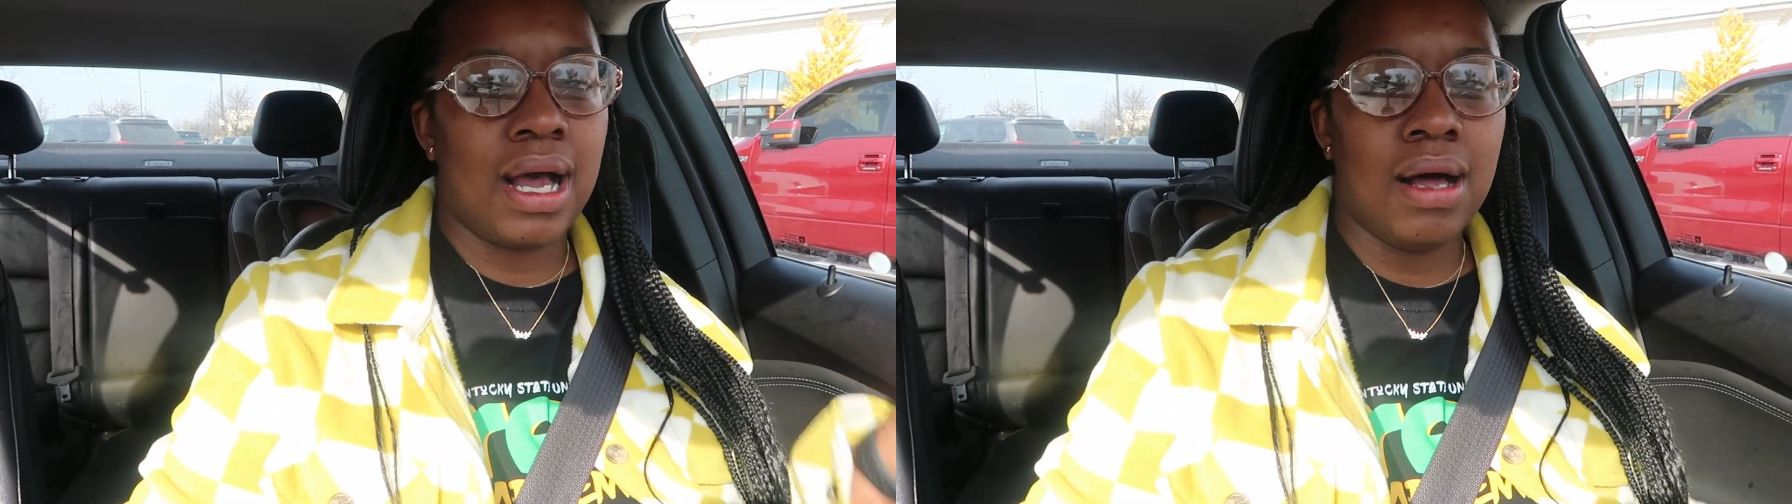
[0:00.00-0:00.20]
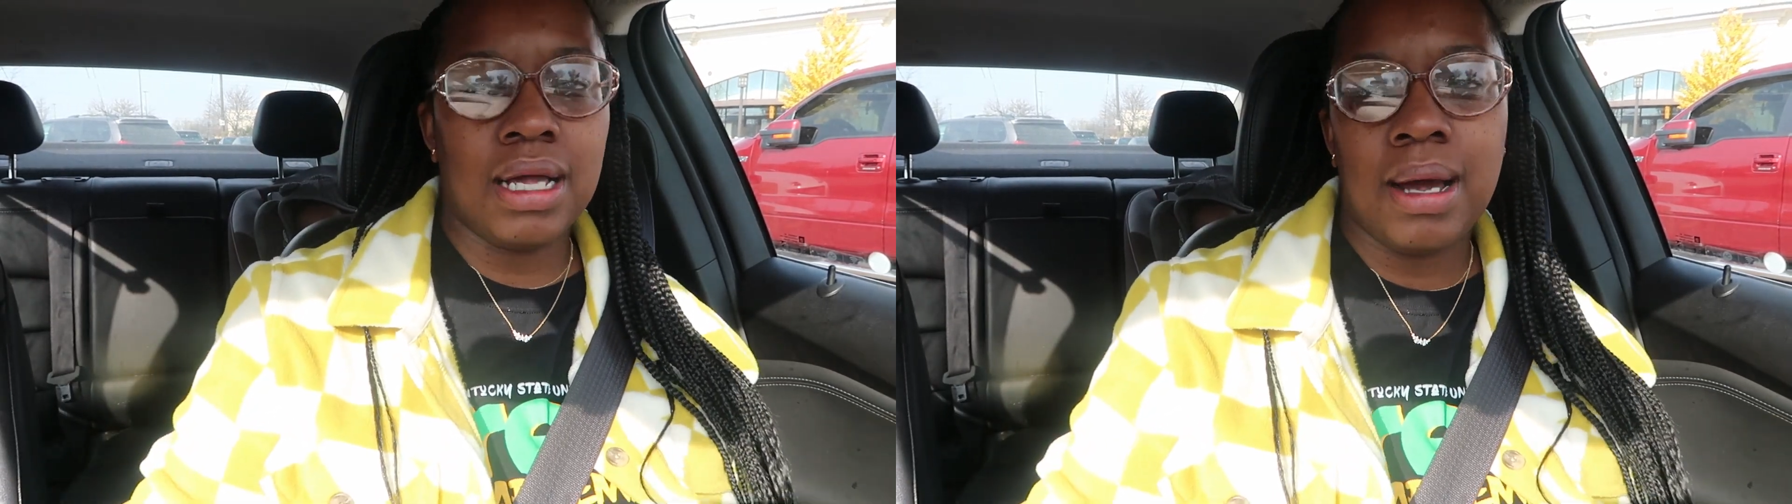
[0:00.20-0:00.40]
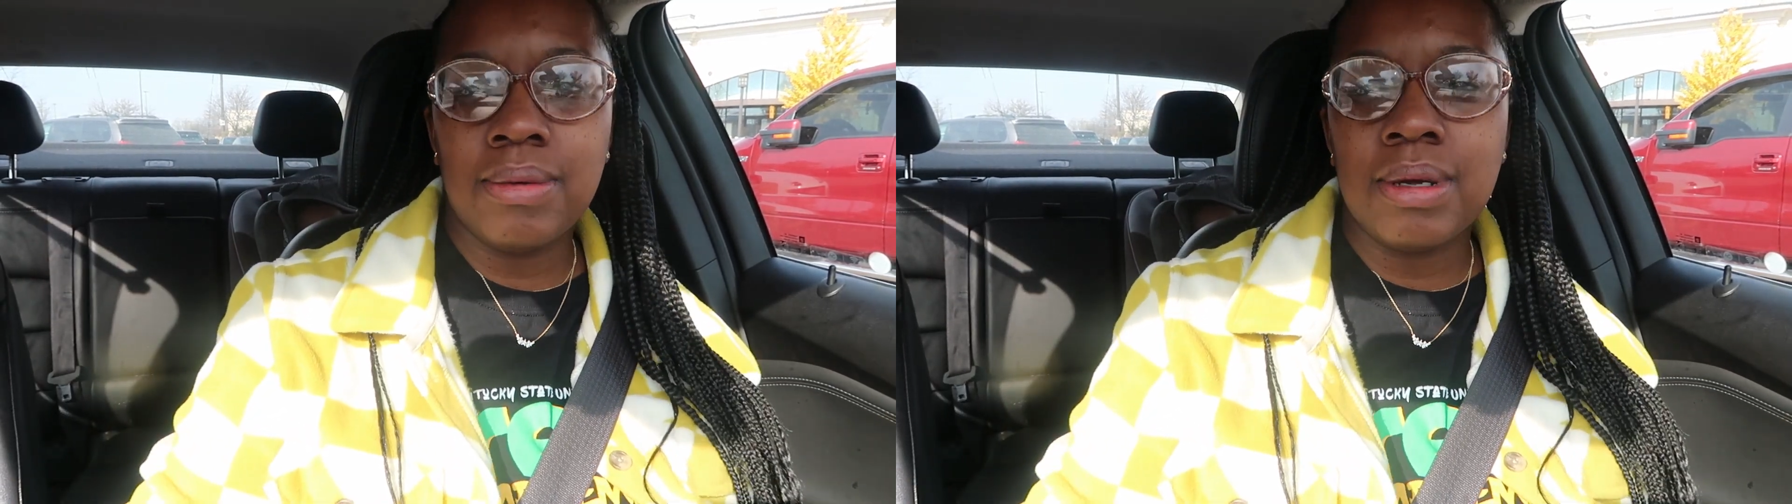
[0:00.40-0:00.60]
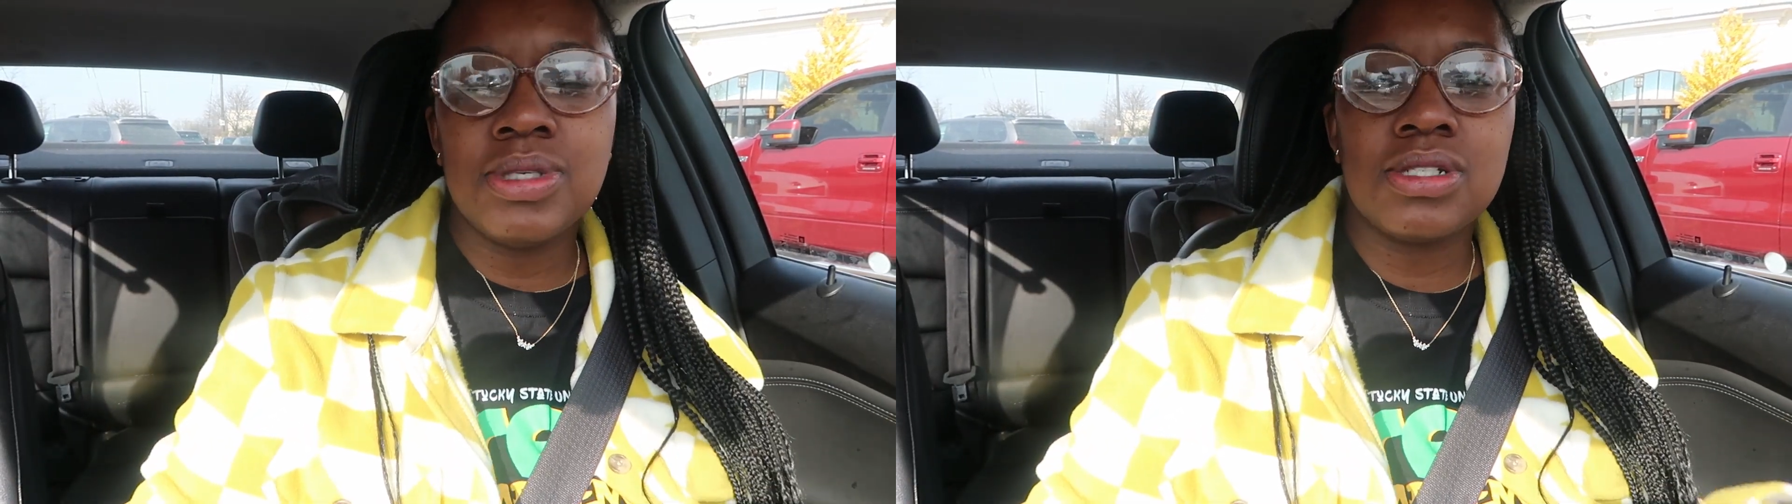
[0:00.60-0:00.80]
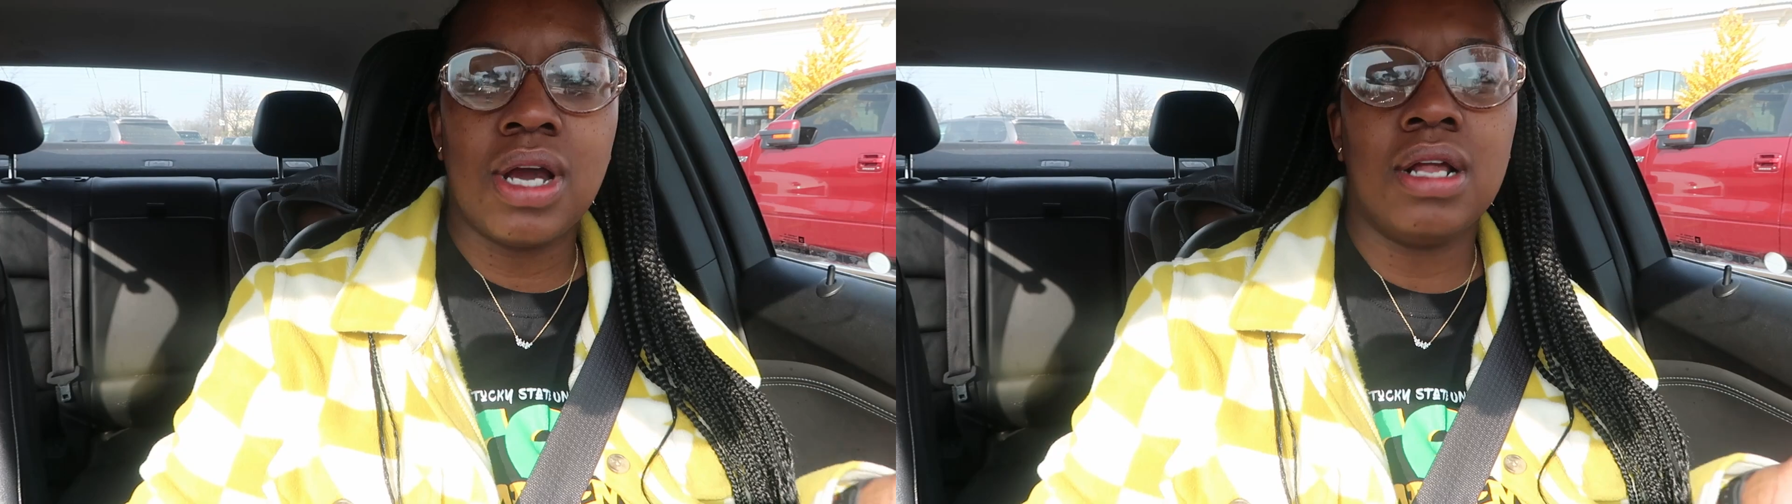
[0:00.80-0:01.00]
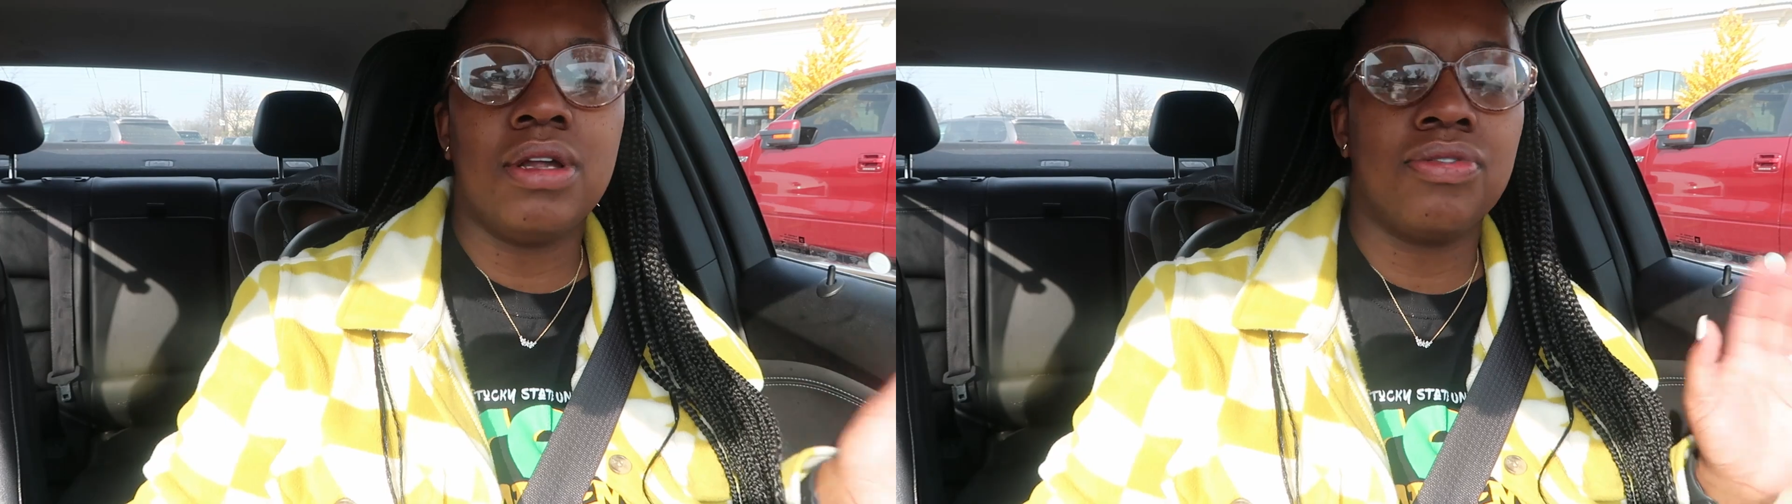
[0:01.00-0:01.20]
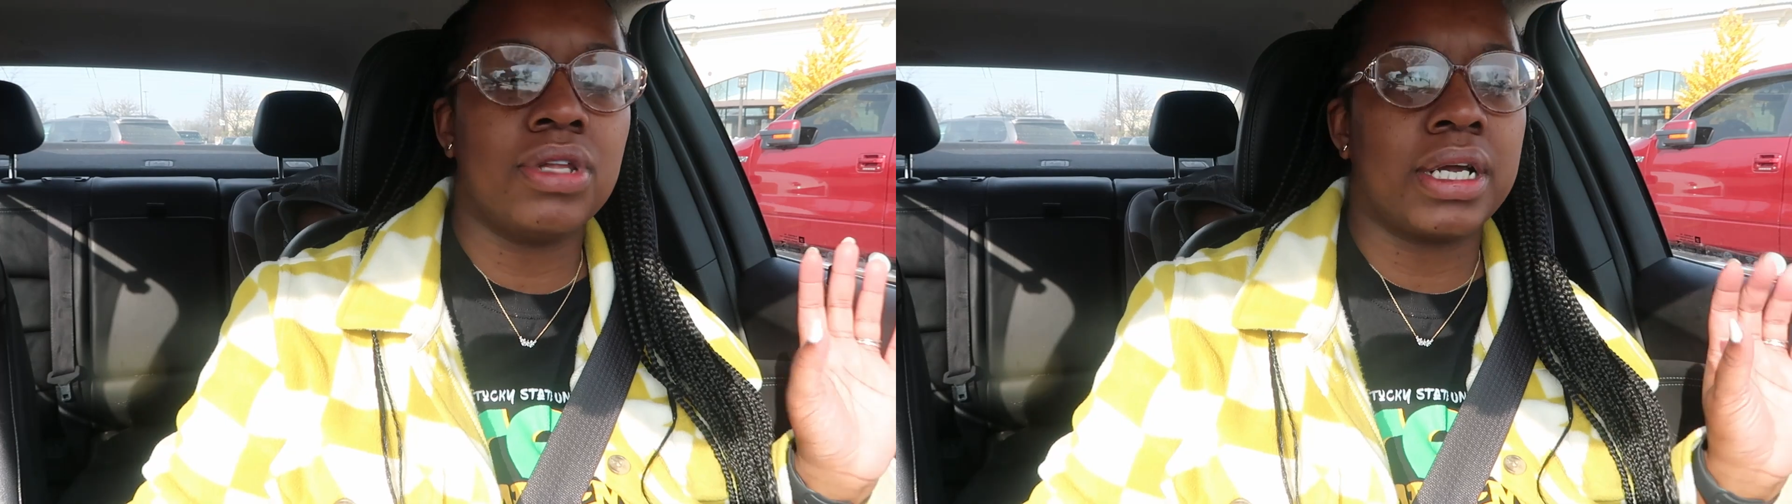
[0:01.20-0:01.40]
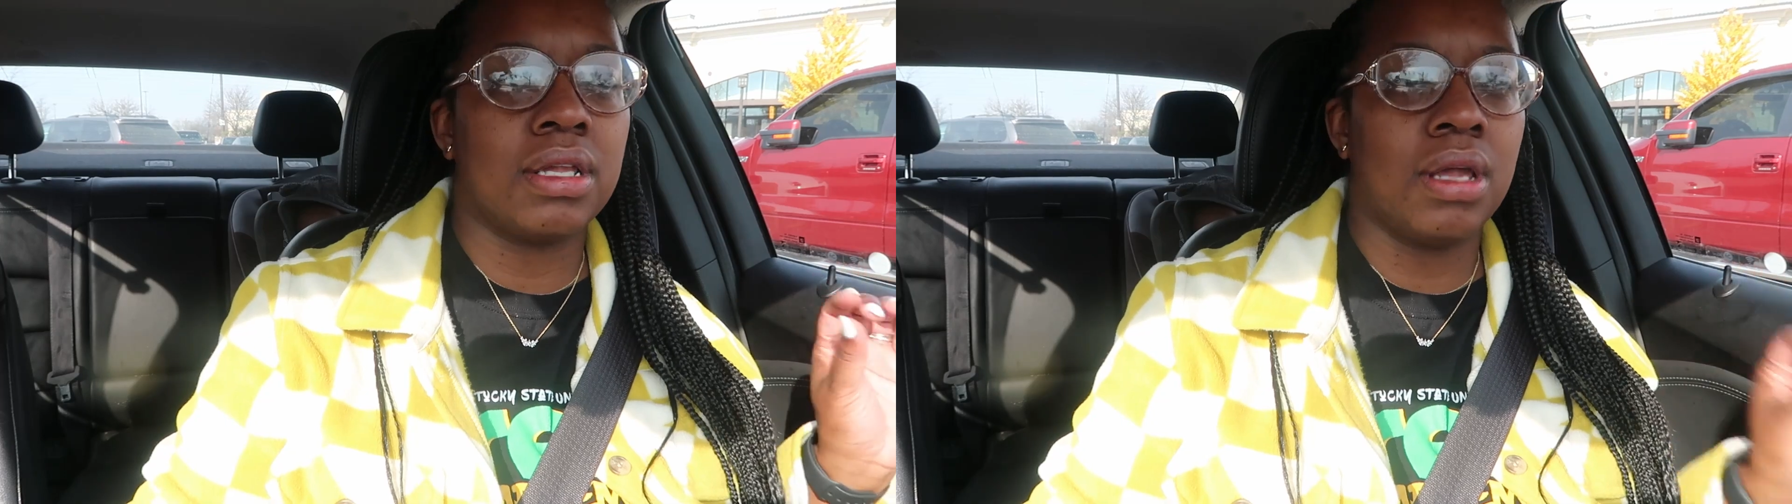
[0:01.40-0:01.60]
I, I'm just trying to look for
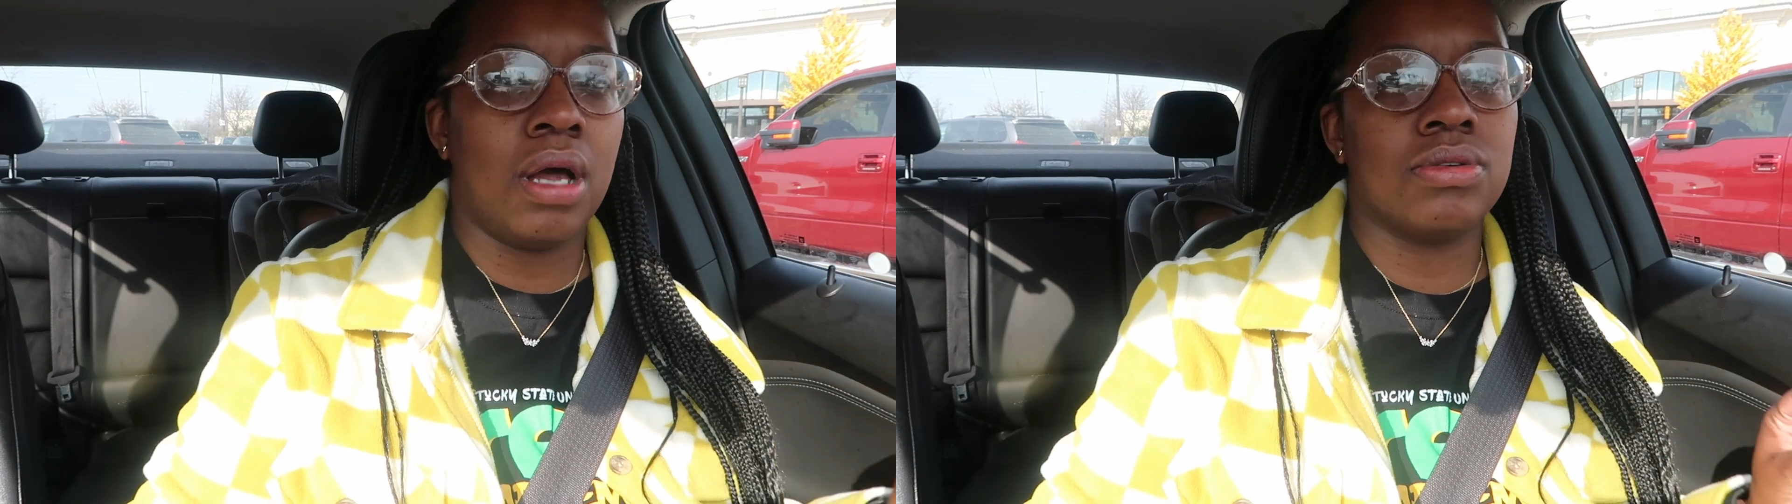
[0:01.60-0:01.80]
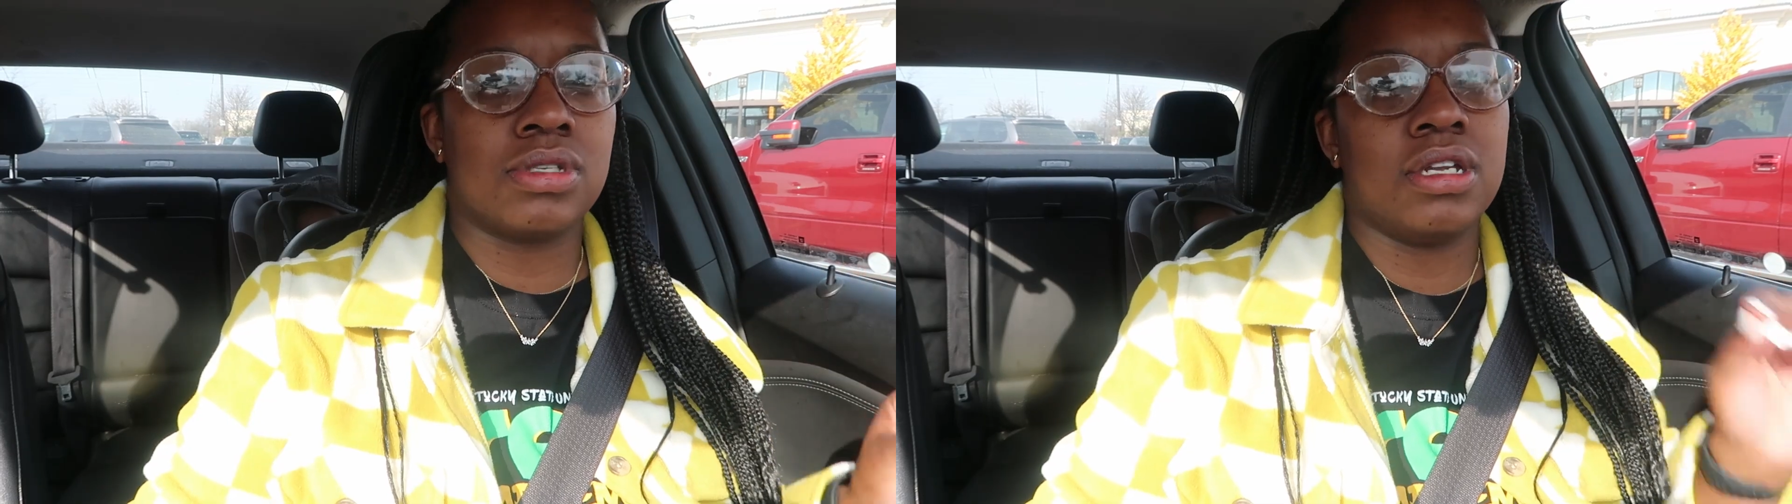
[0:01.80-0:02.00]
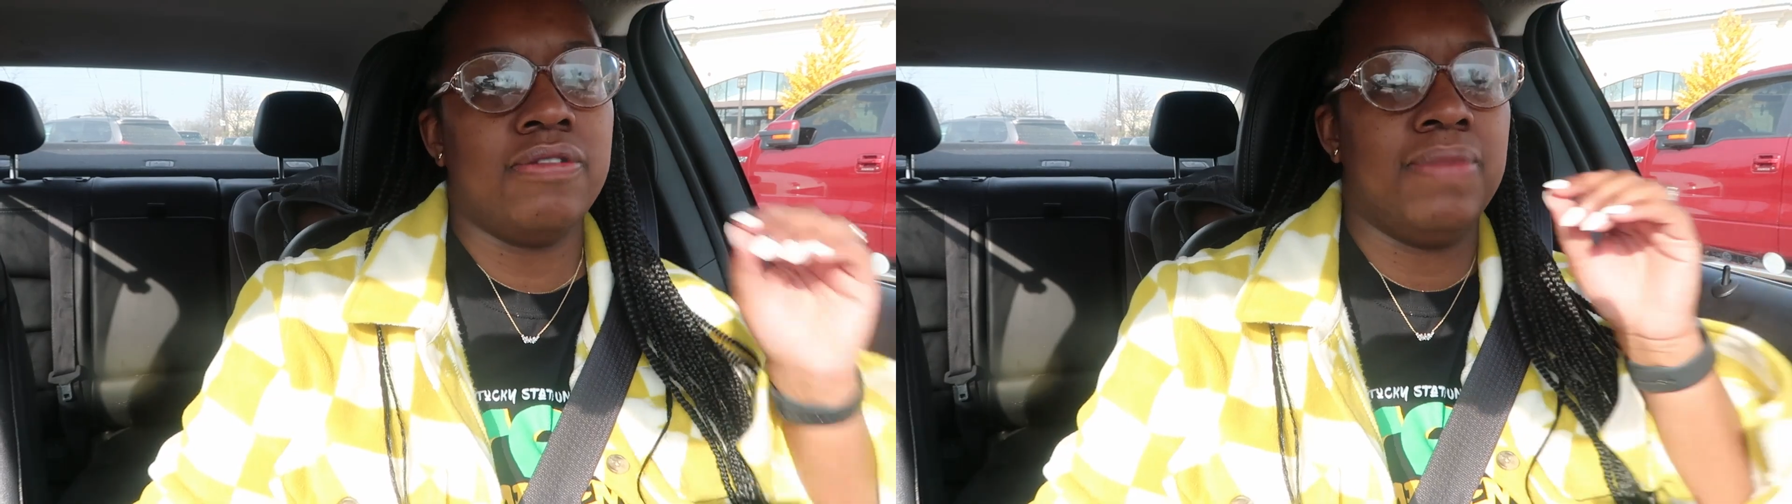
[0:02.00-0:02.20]
like a long sleeve